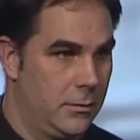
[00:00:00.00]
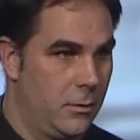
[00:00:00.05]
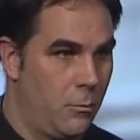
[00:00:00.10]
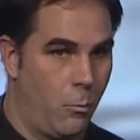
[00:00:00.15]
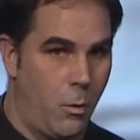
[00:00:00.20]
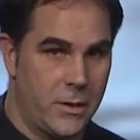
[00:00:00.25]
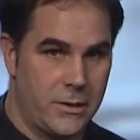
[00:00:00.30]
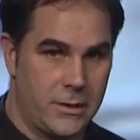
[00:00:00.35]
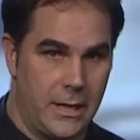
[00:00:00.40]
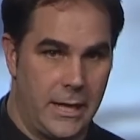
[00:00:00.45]

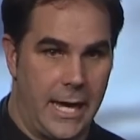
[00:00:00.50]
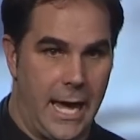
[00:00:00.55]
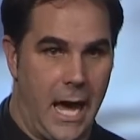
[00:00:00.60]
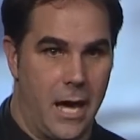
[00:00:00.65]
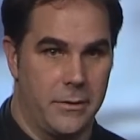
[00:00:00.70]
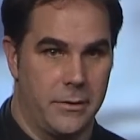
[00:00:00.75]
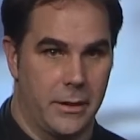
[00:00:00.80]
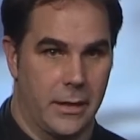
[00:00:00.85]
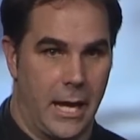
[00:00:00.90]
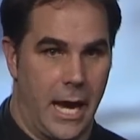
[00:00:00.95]
Wasn't a
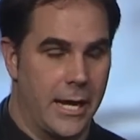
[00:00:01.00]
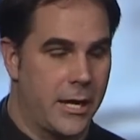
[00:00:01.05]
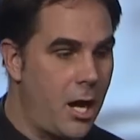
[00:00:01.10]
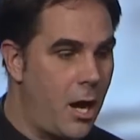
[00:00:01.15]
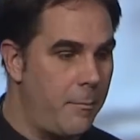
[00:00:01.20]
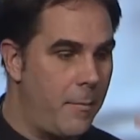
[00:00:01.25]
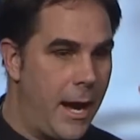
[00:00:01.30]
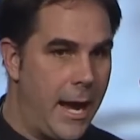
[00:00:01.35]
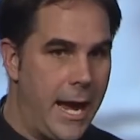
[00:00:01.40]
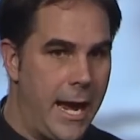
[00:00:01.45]
Catholic. I
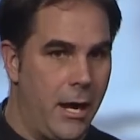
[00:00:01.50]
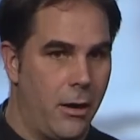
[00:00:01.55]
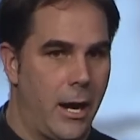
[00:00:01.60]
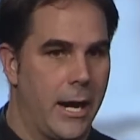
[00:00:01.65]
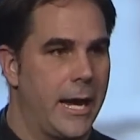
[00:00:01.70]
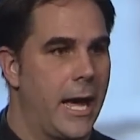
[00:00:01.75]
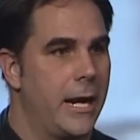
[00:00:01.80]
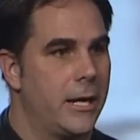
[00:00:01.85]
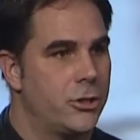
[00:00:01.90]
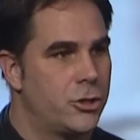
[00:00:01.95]
cut my hair. I
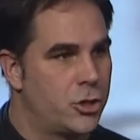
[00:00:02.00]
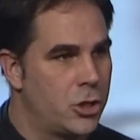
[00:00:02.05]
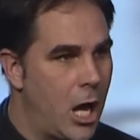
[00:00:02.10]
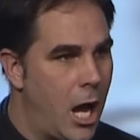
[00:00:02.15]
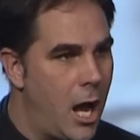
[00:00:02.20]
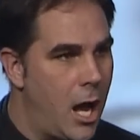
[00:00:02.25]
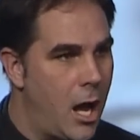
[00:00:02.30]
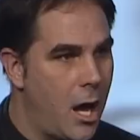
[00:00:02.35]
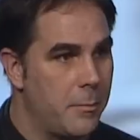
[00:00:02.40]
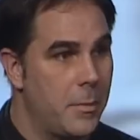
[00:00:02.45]
got a
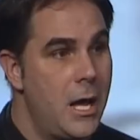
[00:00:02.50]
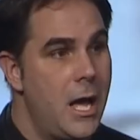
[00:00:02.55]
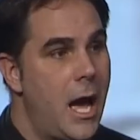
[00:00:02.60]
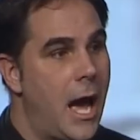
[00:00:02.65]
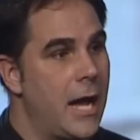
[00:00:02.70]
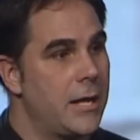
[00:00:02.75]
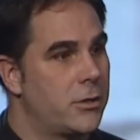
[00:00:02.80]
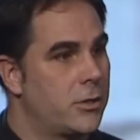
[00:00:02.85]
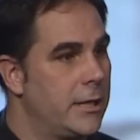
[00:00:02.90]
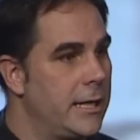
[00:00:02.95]
job.
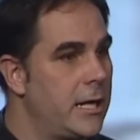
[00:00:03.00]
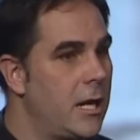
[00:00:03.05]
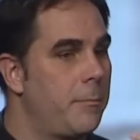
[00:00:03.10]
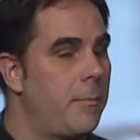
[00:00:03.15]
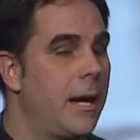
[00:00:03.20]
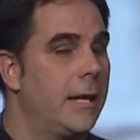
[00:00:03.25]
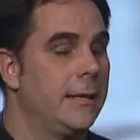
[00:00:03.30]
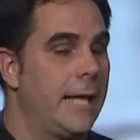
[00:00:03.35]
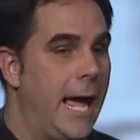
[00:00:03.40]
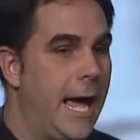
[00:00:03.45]
I cleaned up
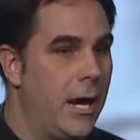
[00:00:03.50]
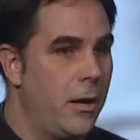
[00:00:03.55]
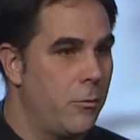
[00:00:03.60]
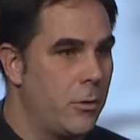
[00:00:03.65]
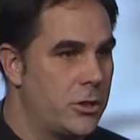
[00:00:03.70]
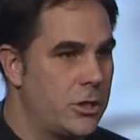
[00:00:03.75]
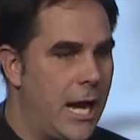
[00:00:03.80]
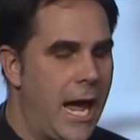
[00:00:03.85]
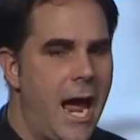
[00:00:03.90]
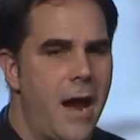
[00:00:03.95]
my
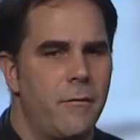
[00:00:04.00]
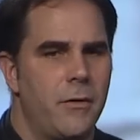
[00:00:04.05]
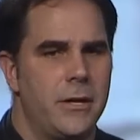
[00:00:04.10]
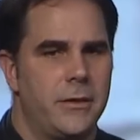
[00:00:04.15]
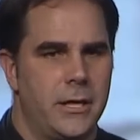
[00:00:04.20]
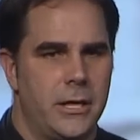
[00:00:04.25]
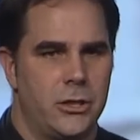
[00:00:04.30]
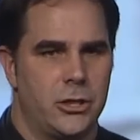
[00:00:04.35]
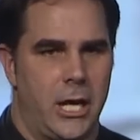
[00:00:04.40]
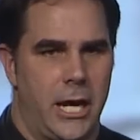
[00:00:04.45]
language.
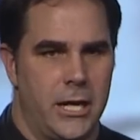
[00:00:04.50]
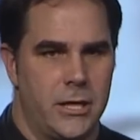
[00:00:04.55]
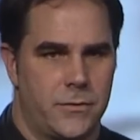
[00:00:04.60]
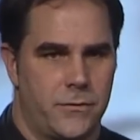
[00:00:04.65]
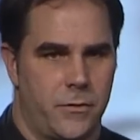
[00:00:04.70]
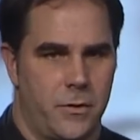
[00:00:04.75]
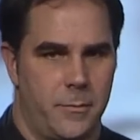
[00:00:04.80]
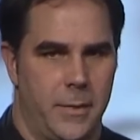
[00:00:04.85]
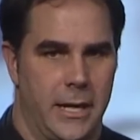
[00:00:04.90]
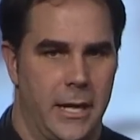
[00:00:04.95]
Everything changed
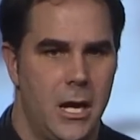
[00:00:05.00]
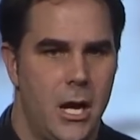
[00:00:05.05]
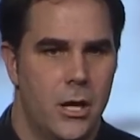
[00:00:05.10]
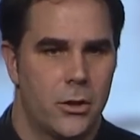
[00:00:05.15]
for me.